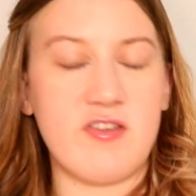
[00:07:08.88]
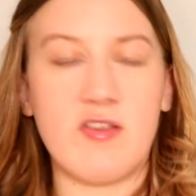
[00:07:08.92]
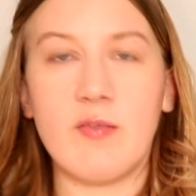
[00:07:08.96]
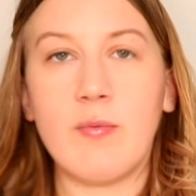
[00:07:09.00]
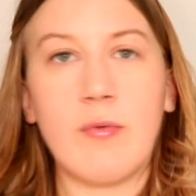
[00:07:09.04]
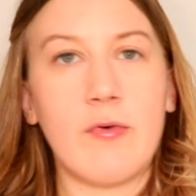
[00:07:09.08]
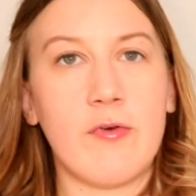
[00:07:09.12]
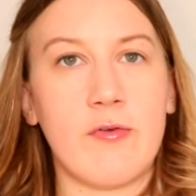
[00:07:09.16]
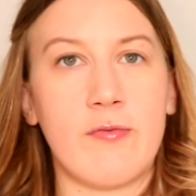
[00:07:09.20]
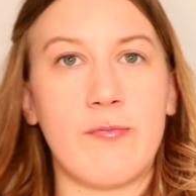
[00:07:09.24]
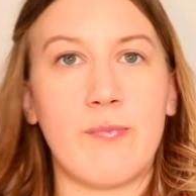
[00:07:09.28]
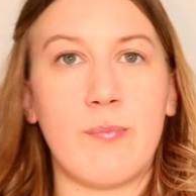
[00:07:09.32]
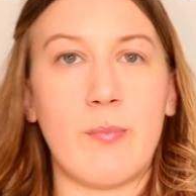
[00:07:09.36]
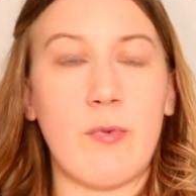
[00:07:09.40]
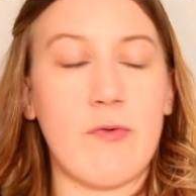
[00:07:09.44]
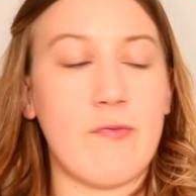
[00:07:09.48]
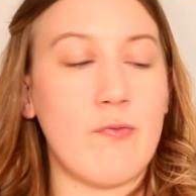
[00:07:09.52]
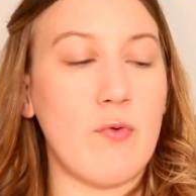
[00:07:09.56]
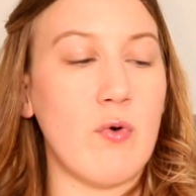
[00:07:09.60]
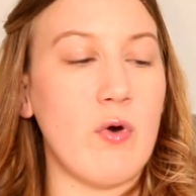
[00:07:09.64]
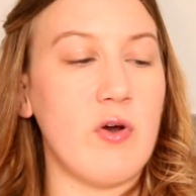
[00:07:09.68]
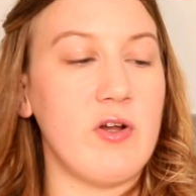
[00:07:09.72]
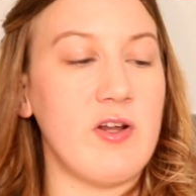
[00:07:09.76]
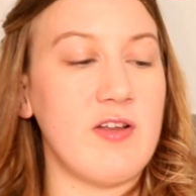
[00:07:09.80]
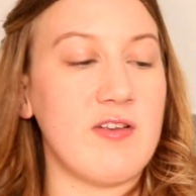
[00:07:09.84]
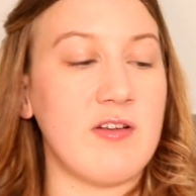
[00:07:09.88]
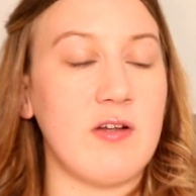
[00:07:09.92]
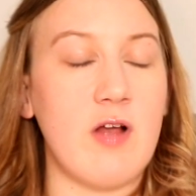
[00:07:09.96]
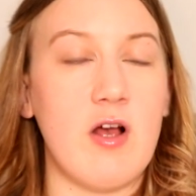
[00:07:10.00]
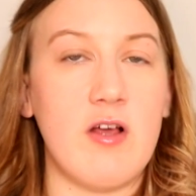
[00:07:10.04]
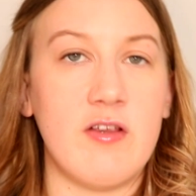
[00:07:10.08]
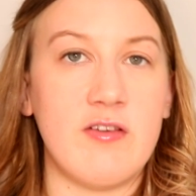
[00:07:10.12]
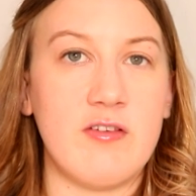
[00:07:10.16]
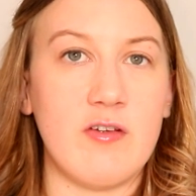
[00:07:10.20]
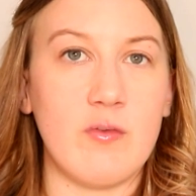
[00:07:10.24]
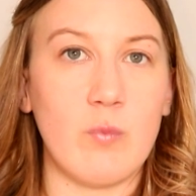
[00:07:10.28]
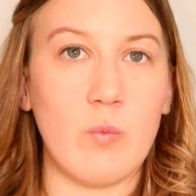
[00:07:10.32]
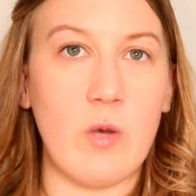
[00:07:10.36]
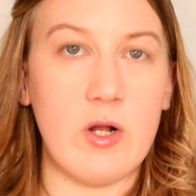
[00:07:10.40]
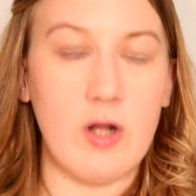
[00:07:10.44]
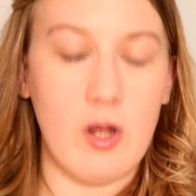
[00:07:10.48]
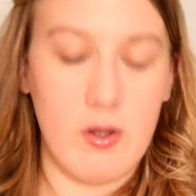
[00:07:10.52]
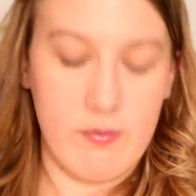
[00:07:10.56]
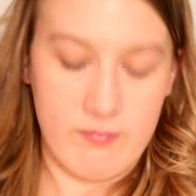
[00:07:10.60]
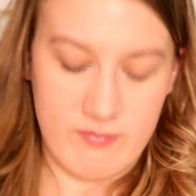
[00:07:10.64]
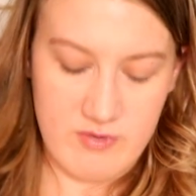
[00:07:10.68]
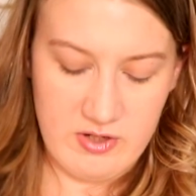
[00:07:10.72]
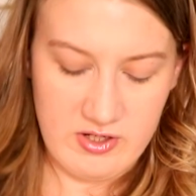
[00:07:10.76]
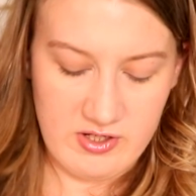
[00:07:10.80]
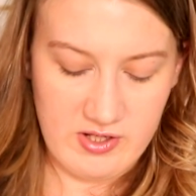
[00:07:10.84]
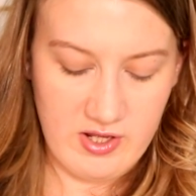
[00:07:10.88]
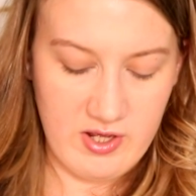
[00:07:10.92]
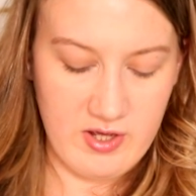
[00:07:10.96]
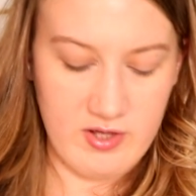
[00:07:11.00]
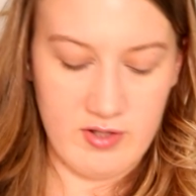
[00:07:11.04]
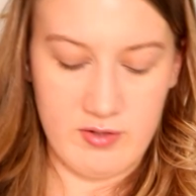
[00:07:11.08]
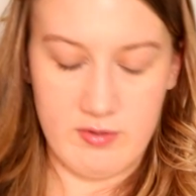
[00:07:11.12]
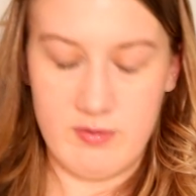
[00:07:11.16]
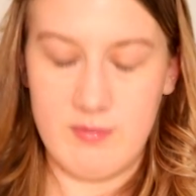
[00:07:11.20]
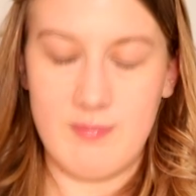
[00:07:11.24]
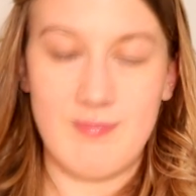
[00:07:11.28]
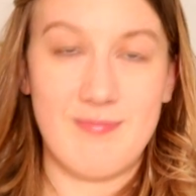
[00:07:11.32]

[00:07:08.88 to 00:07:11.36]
it before and it's lasted well over a year.